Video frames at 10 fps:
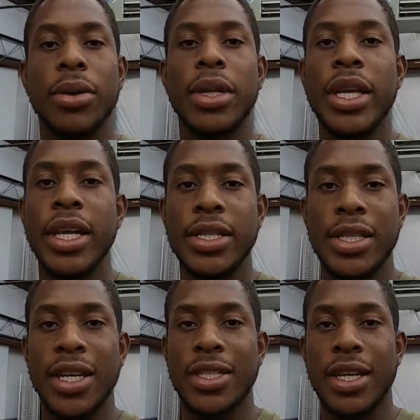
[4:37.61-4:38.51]
know Cletus
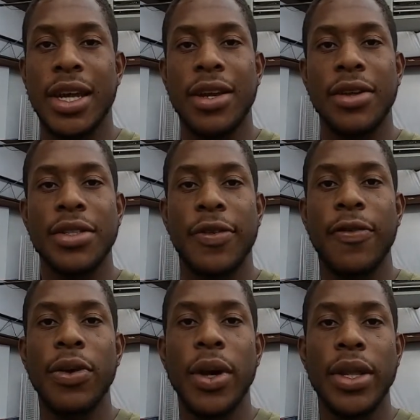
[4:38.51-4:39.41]
does it. I know there's a
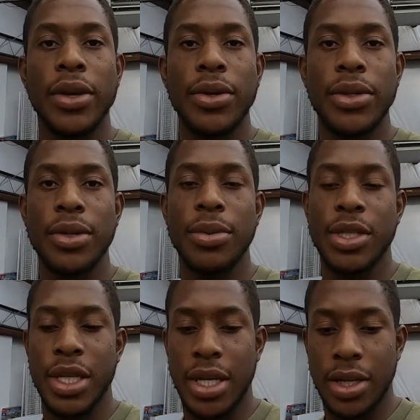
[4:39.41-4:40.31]
few other
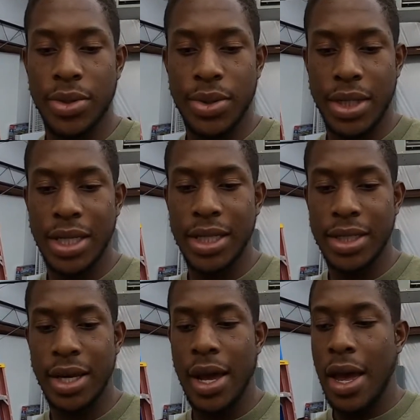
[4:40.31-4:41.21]
YouTubers that use
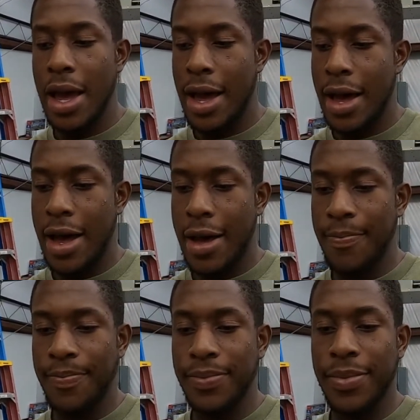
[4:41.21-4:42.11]
these,
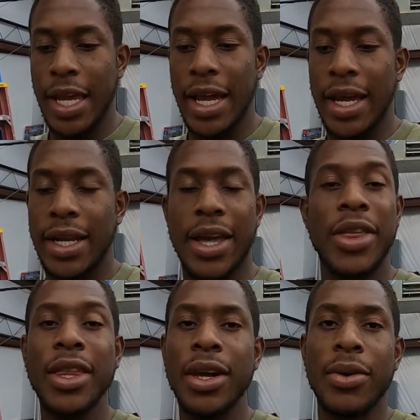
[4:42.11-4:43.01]
and I
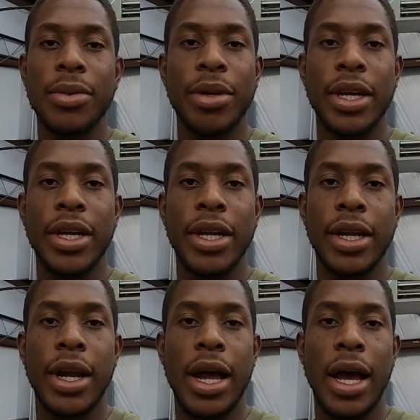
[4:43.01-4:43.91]
think they work pretty good.